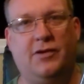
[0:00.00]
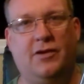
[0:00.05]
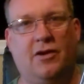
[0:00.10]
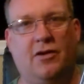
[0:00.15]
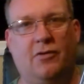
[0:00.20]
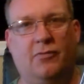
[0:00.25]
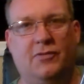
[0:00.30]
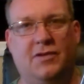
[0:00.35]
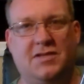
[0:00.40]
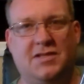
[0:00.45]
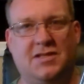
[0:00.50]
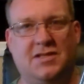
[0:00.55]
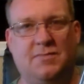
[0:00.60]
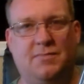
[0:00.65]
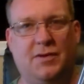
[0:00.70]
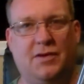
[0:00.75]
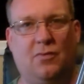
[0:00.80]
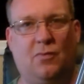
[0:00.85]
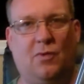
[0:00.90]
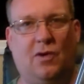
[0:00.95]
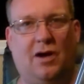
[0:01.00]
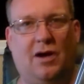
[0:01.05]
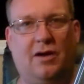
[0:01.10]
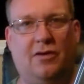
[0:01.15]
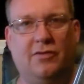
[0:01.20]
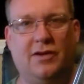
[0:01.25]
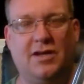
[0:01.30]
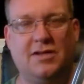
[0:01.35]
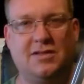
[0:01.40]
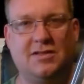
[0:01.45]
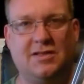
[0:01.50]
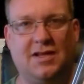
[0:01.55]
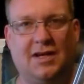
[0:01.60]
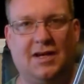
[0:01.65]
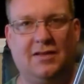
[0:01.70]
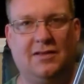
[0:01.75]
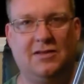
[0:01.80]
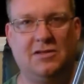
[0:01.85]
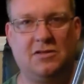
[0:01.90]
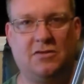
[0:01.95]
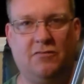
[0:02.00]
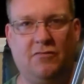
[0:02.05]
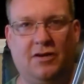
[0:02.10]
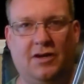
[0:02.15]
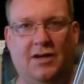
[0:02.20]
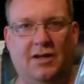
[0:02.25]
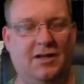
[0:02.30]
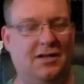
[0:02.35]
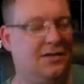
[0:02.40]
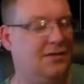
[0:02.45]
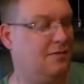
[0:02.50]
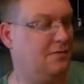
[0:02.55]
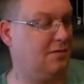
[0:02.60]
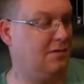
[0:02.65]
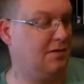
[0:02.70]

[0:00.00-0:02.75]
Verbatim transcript: You know, this has been a while now since I got this graded.